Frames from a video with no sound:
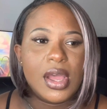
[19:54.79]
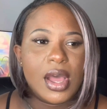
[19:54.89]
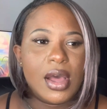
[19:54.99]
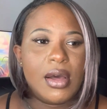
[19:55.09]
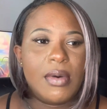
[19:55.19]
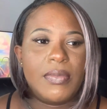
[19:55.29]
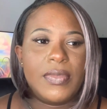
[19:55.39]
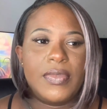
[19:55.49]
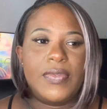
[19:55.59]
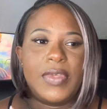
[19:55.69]

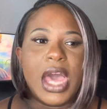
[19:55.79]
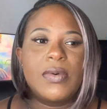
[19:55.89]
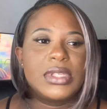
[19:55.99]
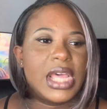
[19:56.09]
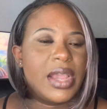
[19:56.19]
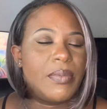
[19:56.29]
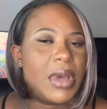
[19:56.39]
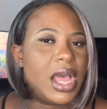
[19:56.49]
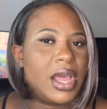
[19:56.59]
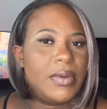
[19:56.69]
That was like
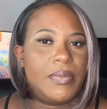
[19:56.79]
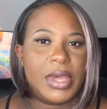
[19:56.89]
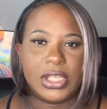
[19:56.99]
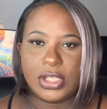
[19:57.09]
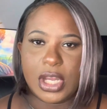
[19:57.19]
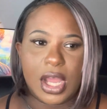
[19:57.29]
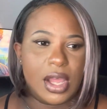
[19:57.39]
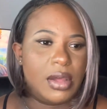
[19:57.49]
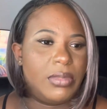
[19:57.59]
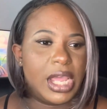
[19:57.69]
my best job.